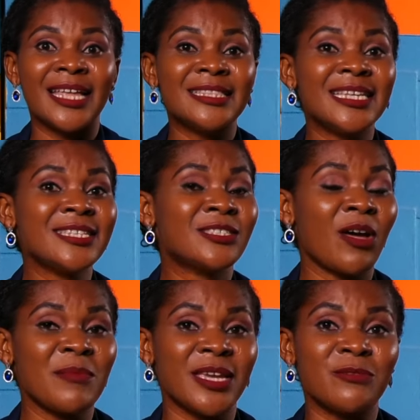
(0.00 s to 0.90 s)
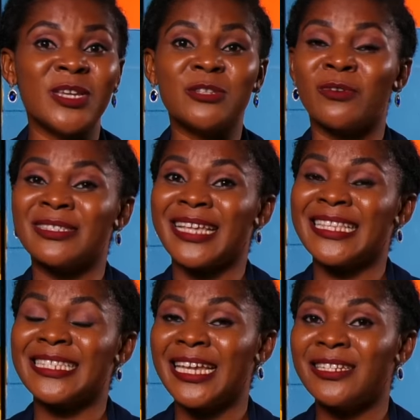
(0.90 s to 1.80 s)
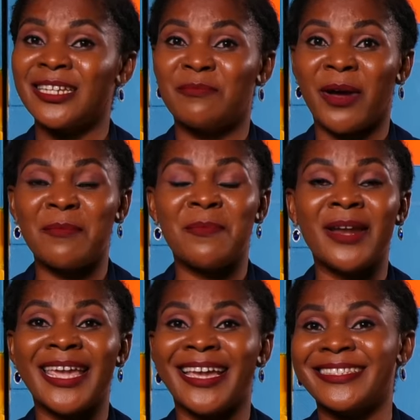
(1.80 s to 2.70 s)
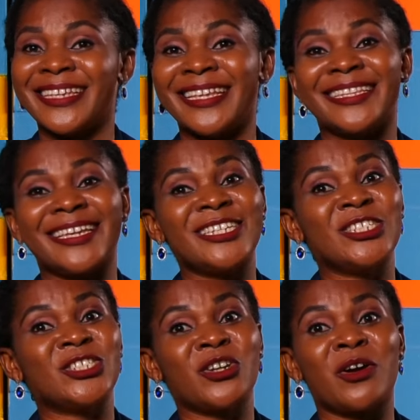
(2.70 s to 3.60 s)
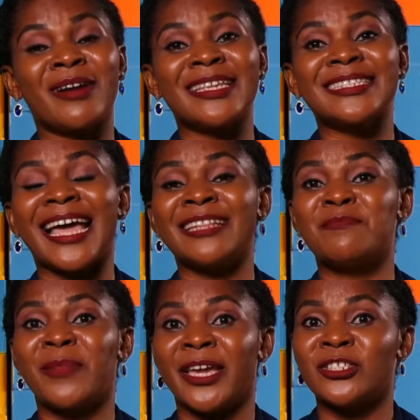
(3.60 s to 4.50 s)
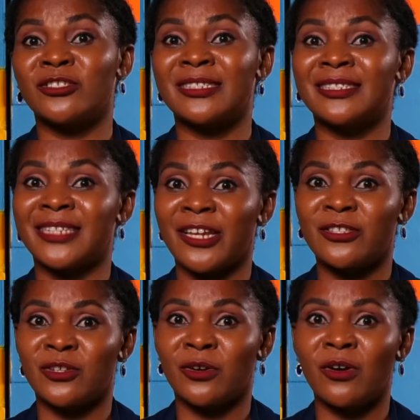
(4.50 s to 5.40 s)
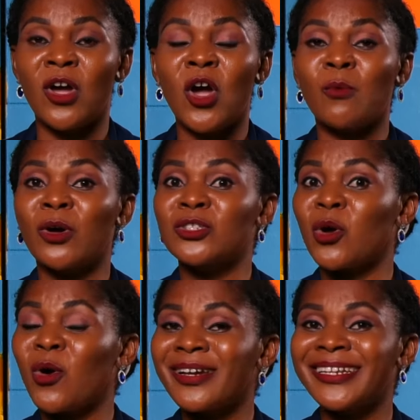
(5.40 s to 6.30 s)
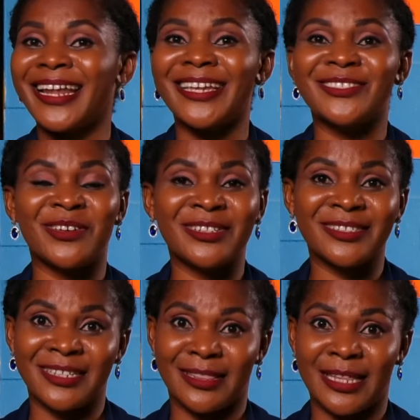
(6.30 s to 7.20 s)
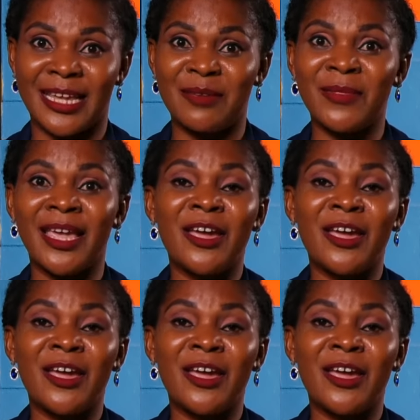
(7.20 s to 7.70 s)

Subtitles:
This summit, which was attended by players in the insurance and pension sector, was organized under the theme